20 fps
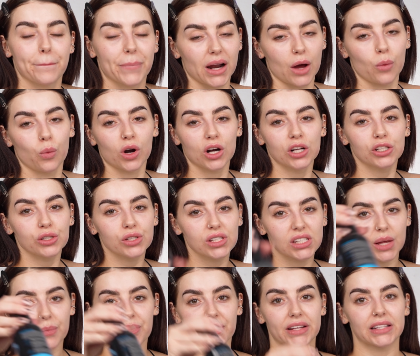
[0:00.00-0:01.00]
But I want to do
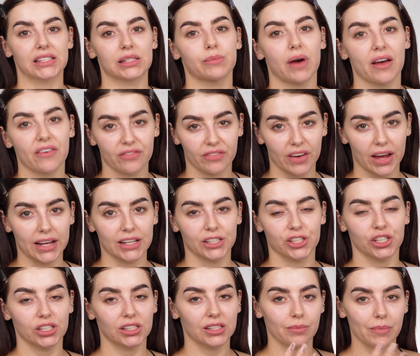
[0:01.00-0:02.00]
something to my face
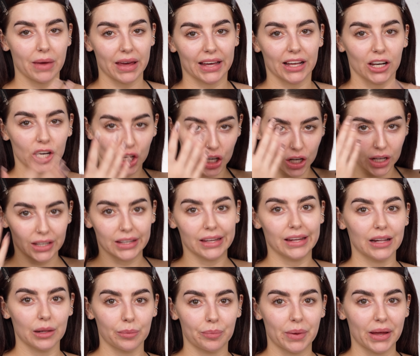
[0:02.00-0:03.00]
just to make it look a
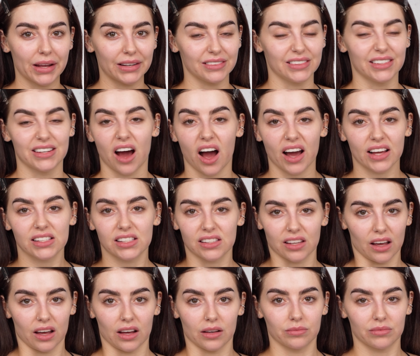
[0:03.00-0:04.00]
little bit
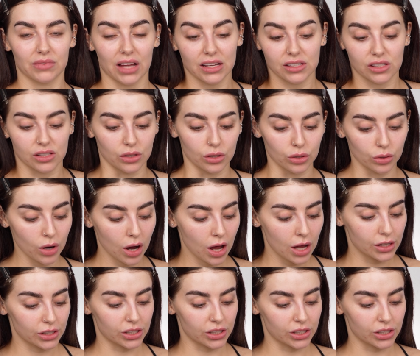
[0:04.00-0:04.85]
nicer. That's all.